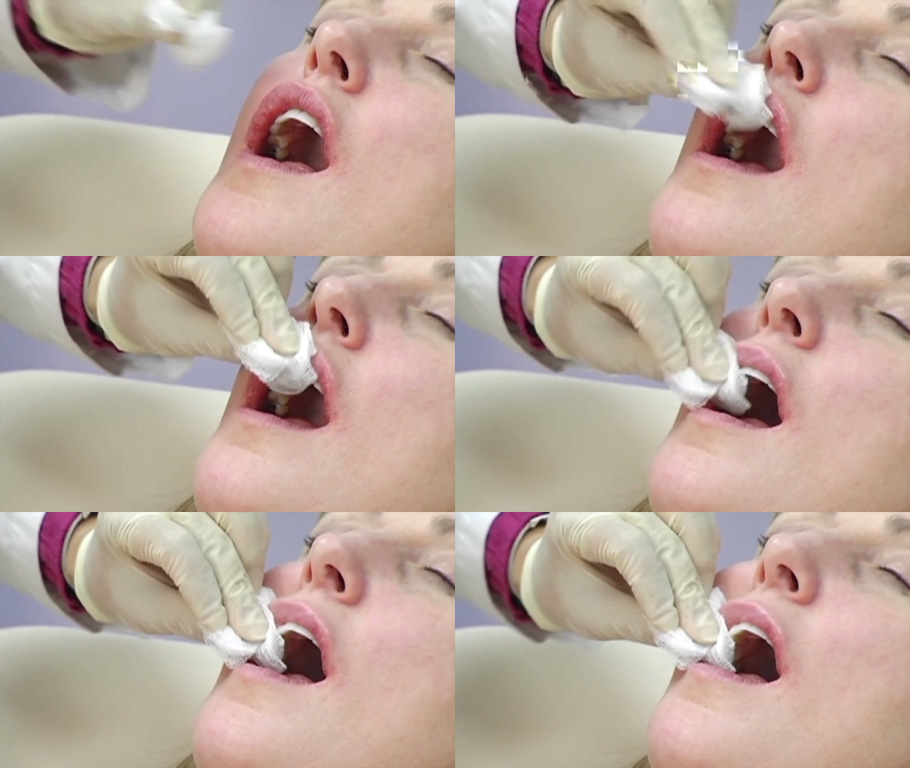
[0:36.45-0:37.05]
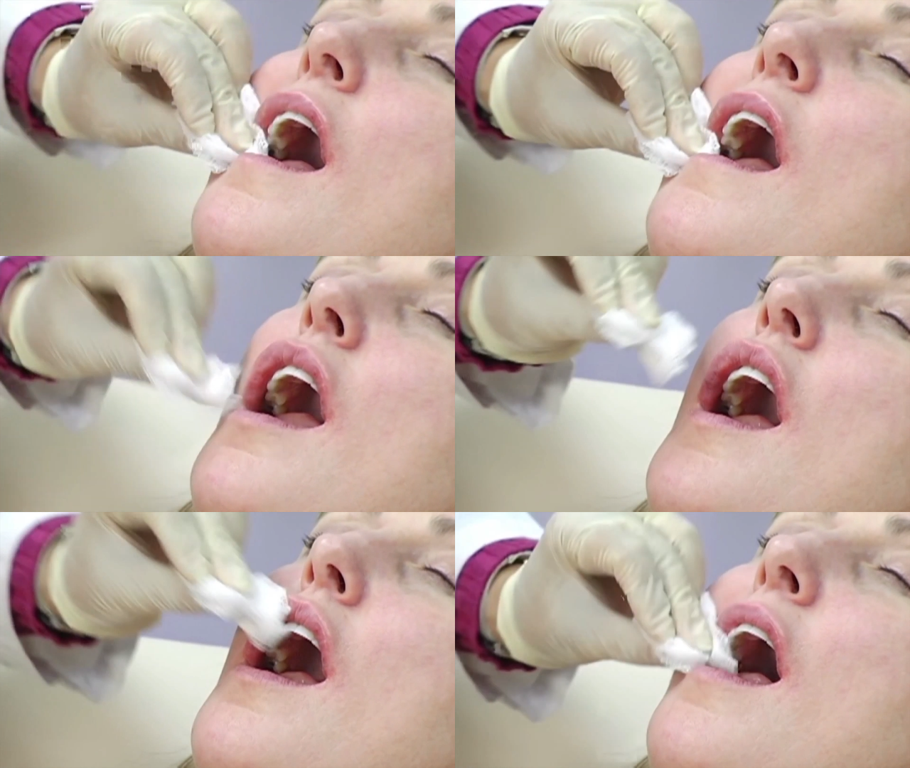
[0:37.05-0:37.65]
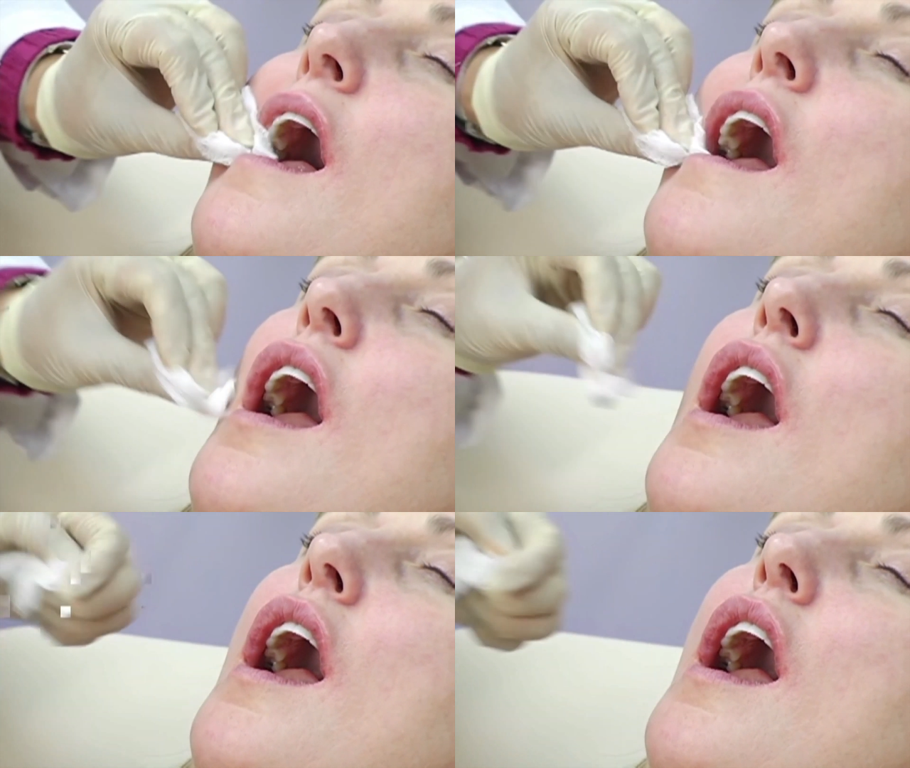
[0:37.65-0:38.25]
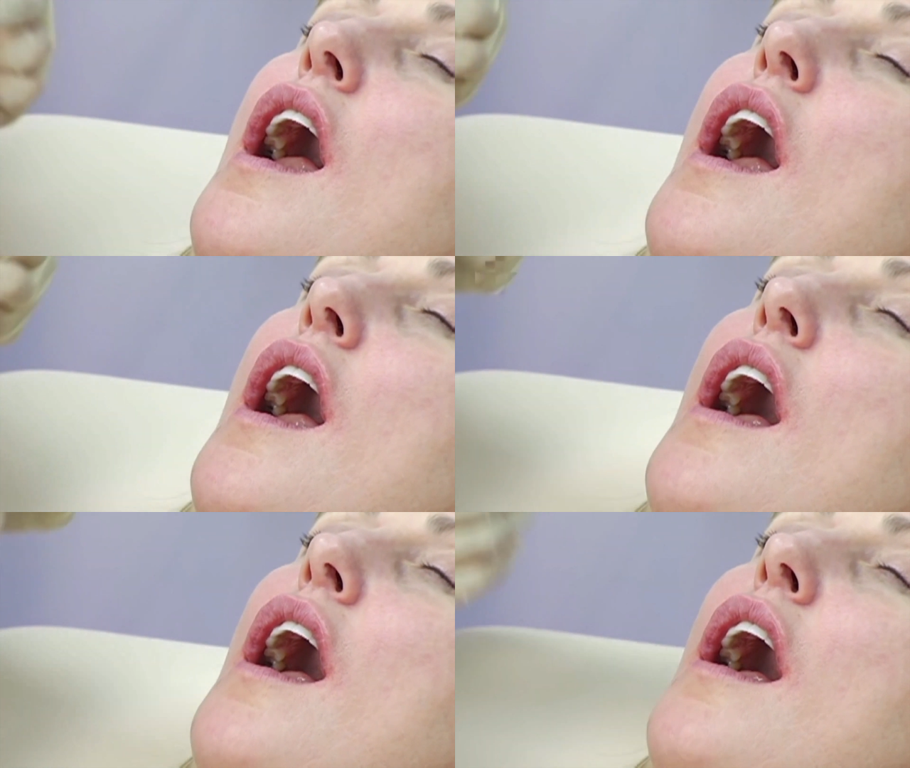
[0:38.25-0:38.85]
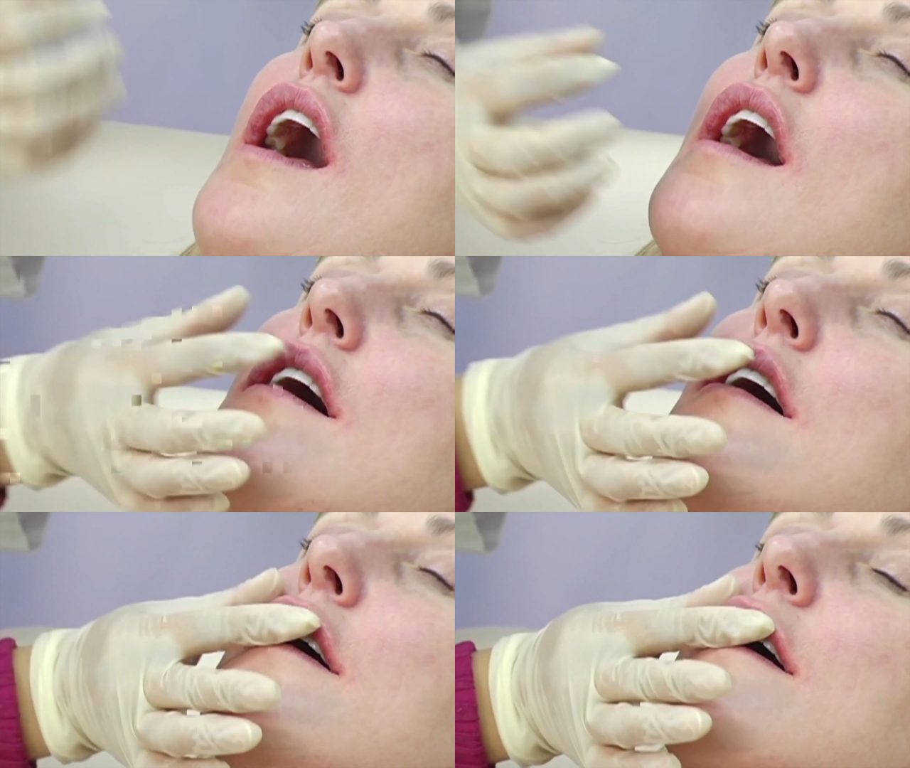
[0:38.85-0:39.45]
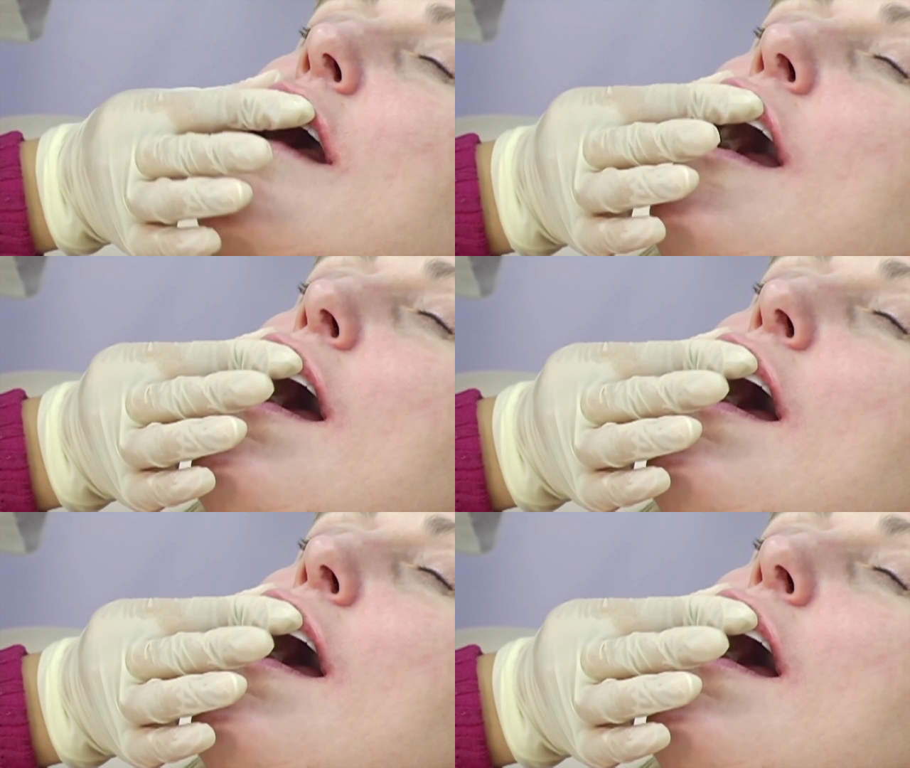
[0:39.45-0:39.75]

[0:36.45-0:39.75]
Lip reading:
Nobody's mouth can be seen.